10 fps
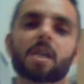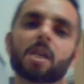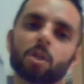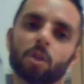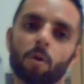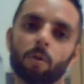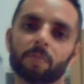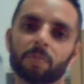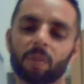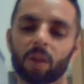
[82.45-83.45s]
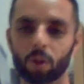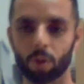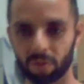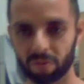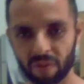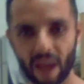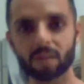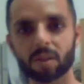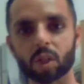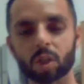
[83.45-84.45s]
So your fat
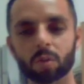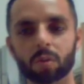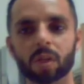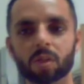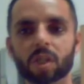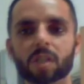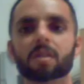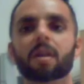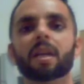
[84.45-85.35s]
tissue is just